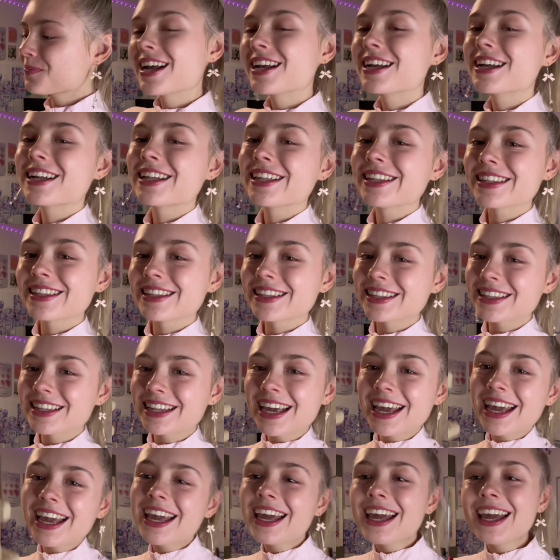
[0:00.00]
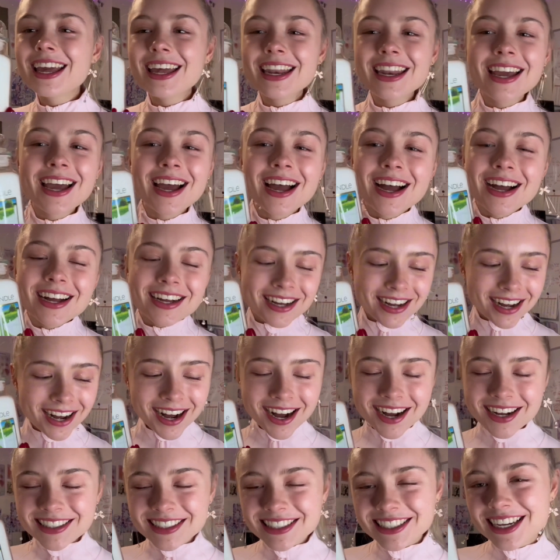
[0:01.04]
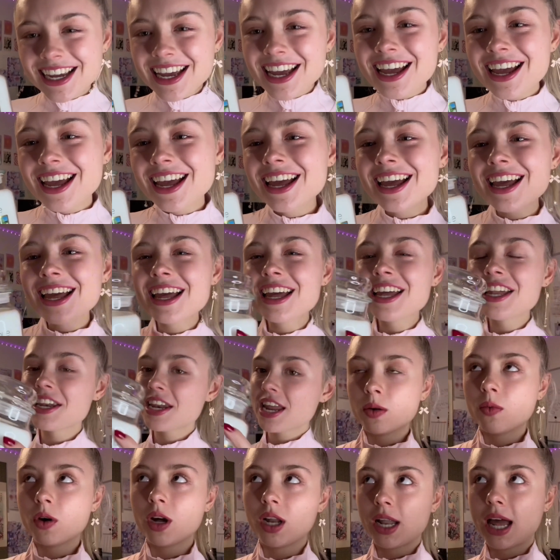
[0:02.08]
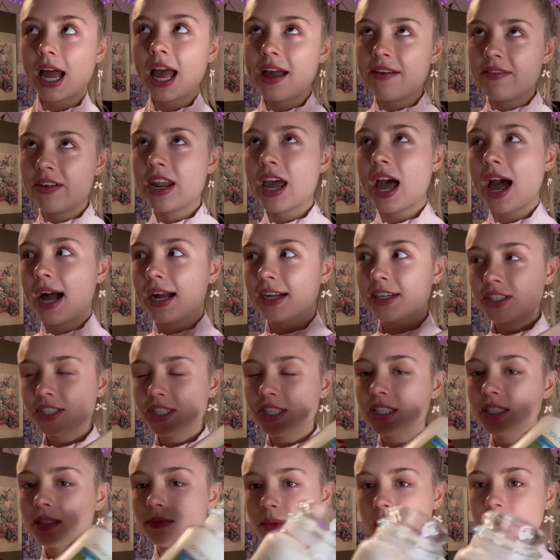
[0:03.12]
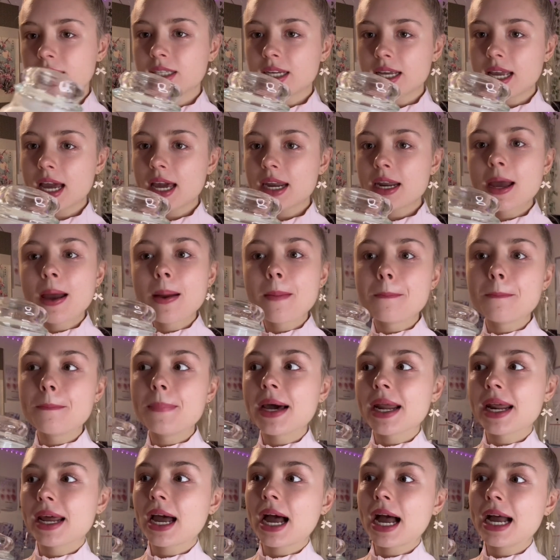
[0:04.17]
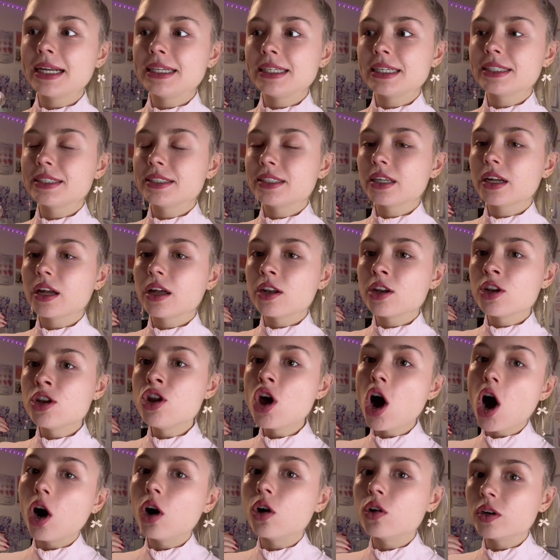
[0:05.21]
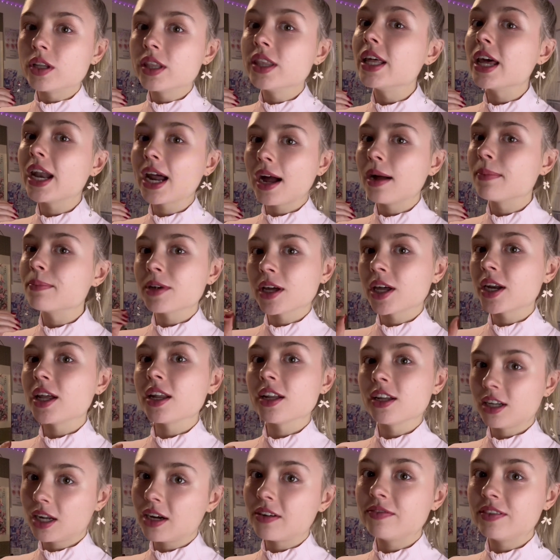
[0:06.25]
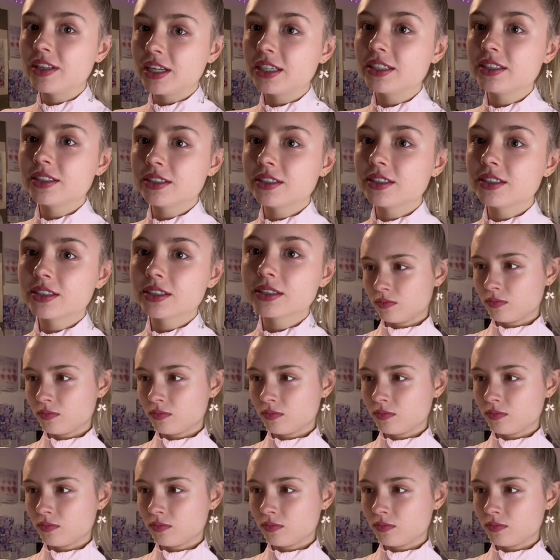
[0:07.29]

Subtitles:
Clean cotton. Well, I haven't actually smelled it yet, but I just know that I'm gonna love this.